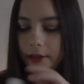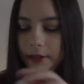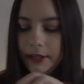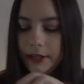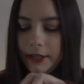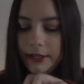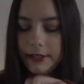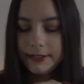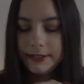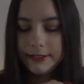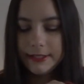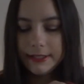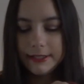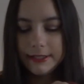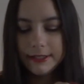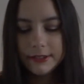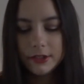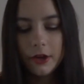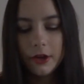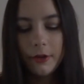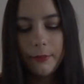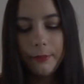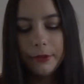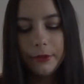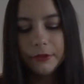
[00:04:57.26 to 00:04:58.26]
and it says it's
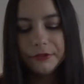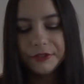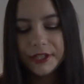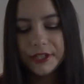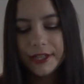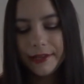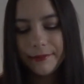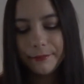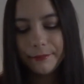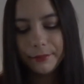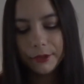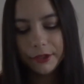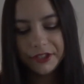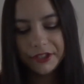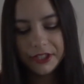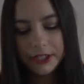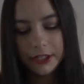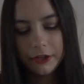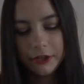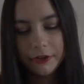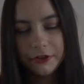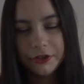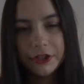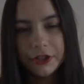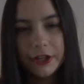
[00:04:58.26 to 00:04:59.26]
got a built-in body
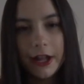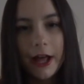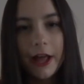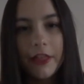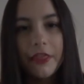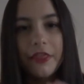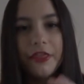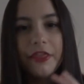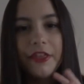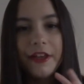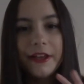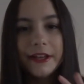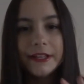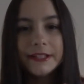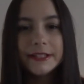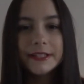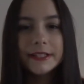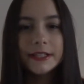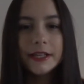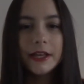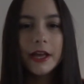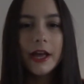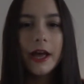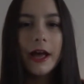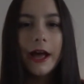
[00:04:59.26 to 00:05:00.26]
lotion, and
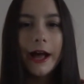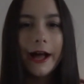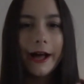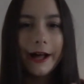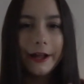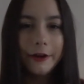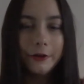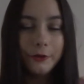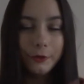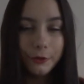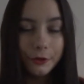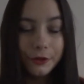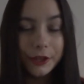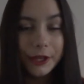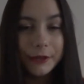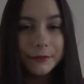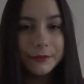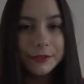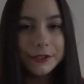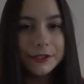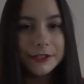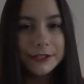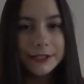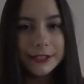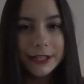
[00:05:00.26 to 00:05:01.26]
this and all them
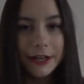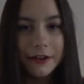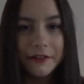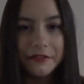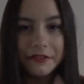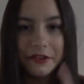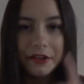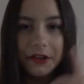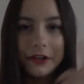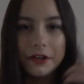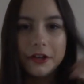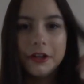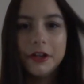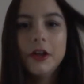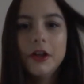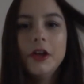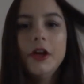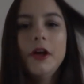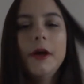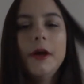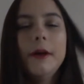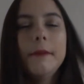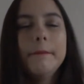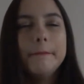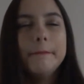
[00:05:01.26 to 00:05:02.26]
two together
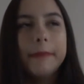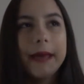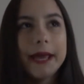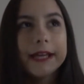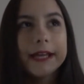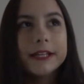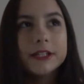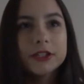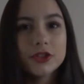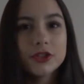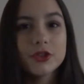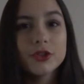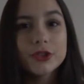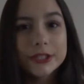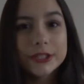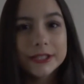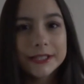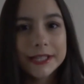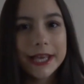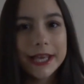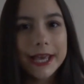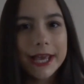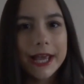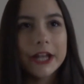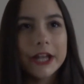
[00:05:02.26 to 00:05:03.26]
makes your
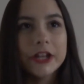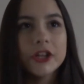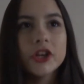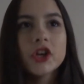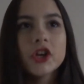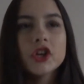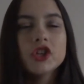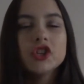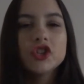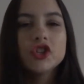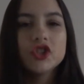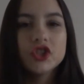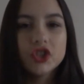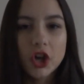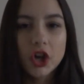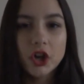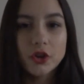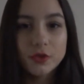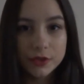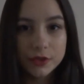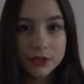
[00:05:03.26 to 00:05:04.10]
skin so